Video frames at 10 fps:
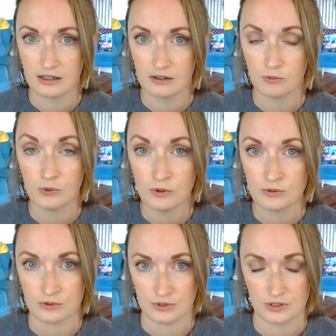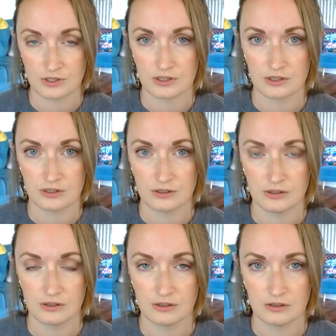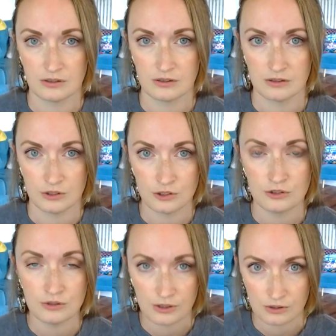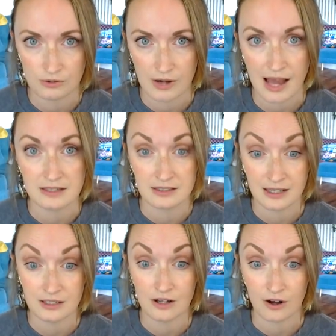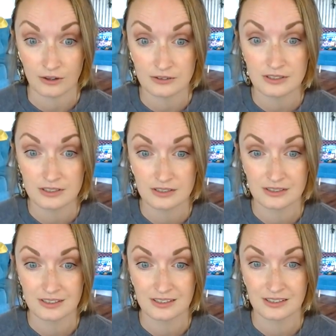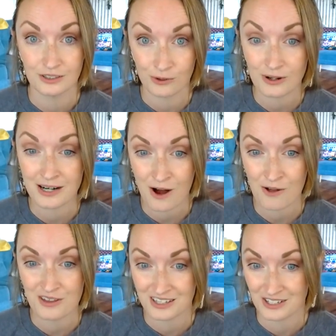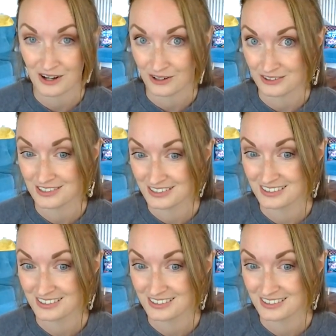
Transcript: wounds to you as the adult. You're now the adult.